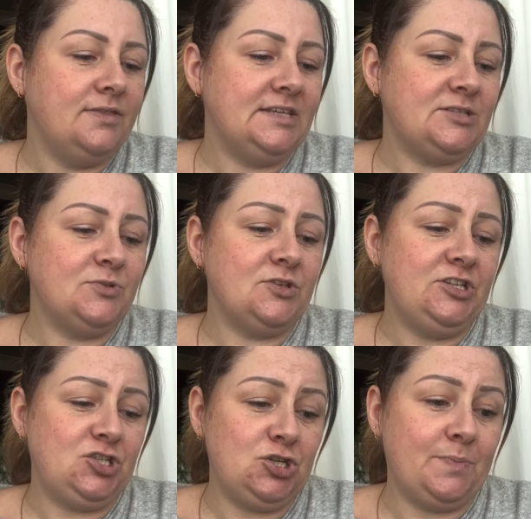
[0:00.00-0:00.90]
This was
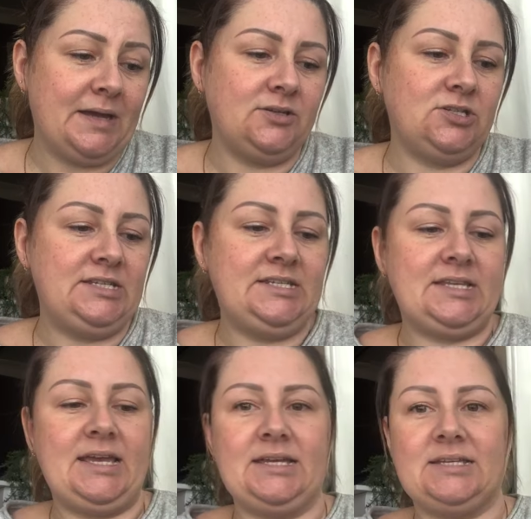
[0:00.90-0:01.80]
only two pounds
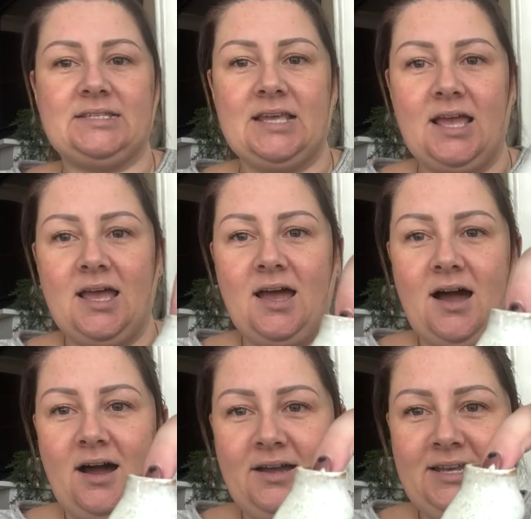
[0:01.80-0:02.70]
ninety-six.
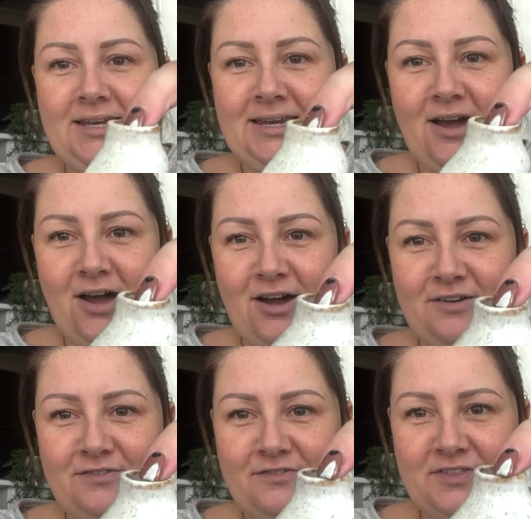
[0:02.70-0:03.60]
I
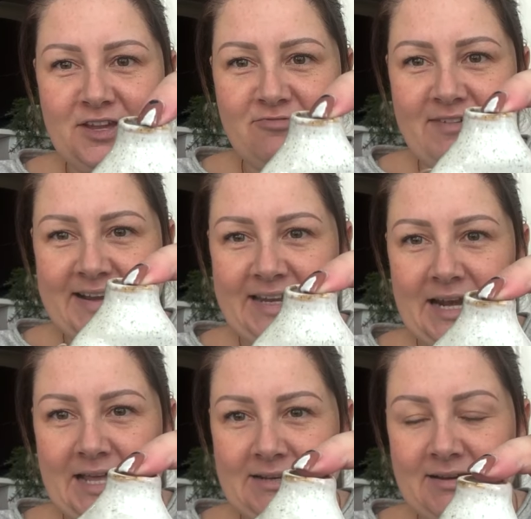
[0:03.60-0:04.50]
love the
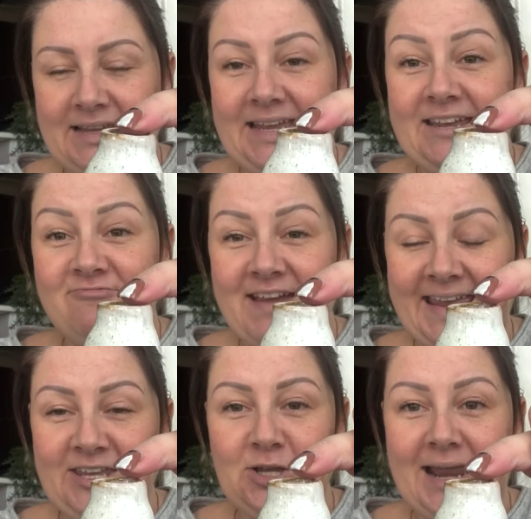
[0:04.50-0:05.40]
irregular
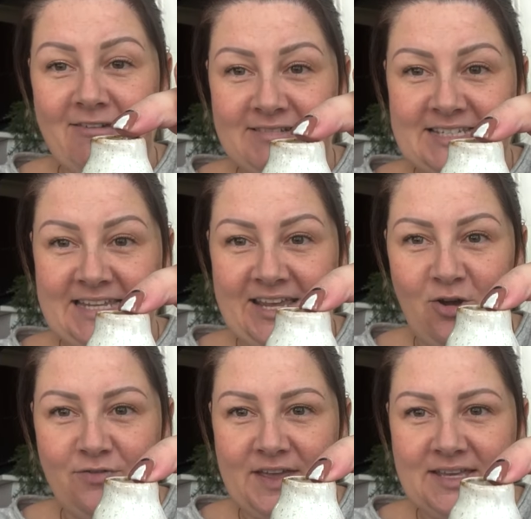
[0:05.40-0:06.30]
irregularity
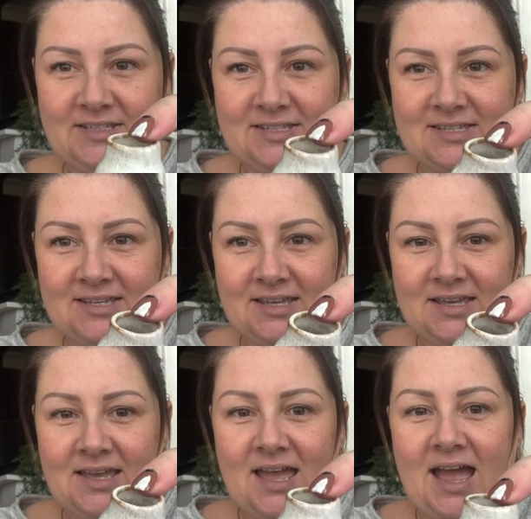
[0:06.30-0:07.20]
of it.
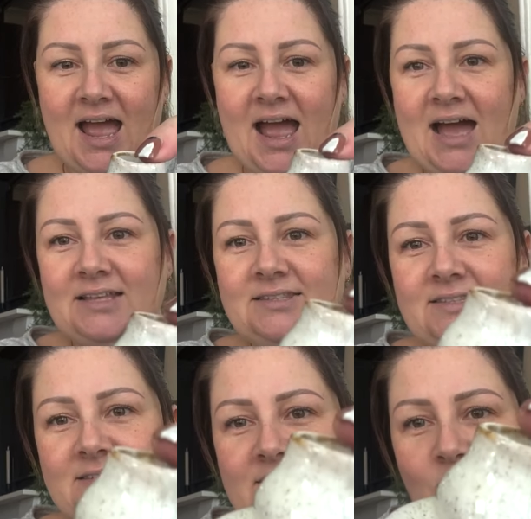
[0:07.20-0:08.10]

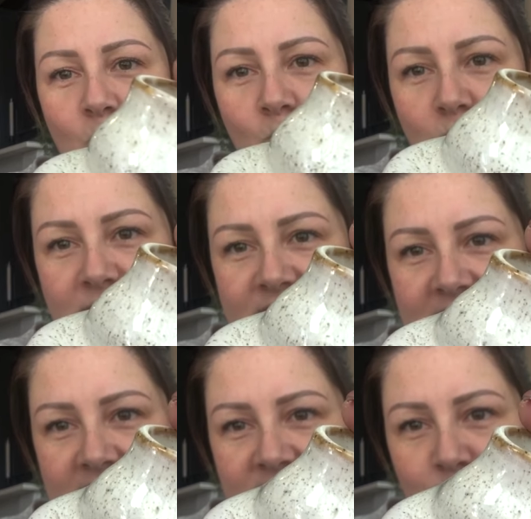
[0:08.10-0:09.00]
And all of
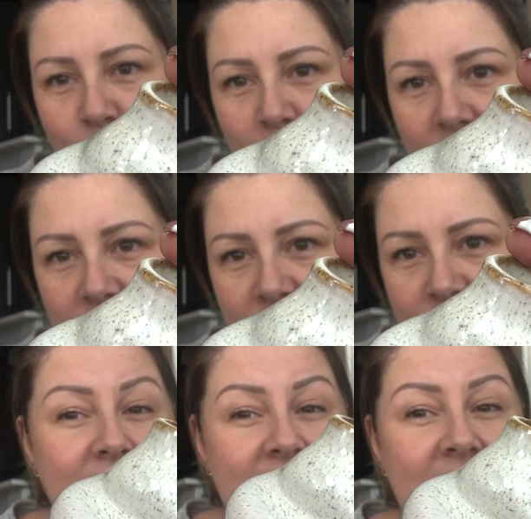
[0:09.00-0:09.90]
these were
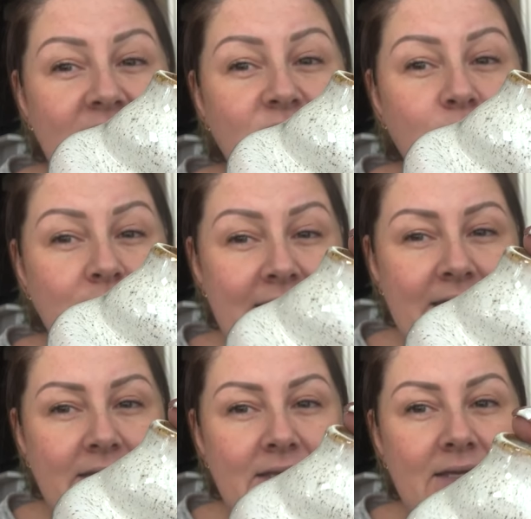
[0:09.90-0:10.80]
really
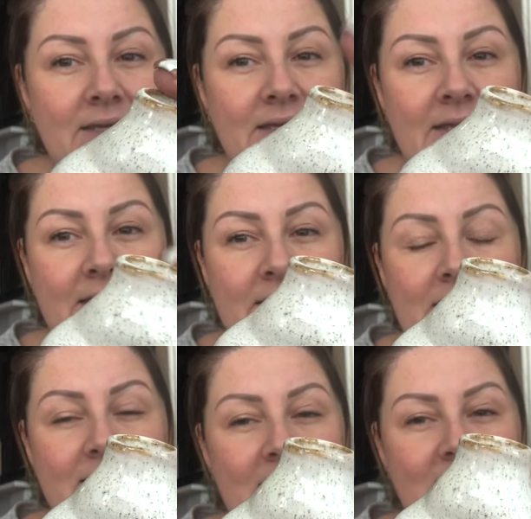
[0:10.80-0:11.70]
unique
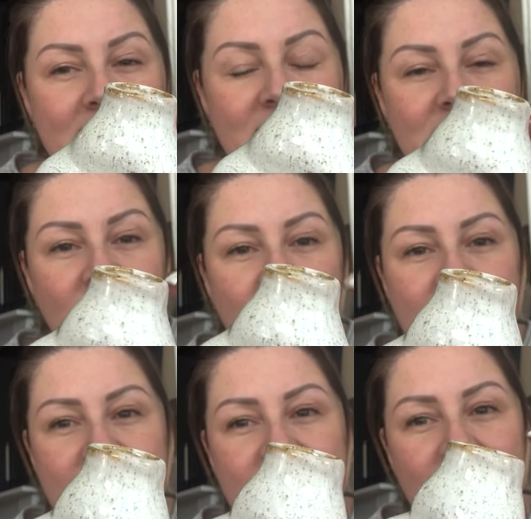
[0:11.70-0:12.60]
in their
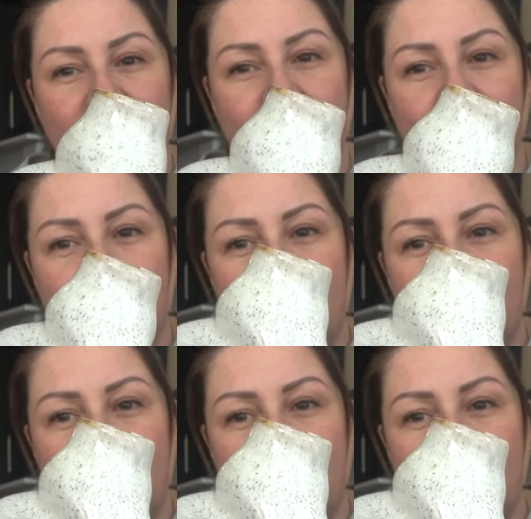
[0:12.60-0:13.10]
design. So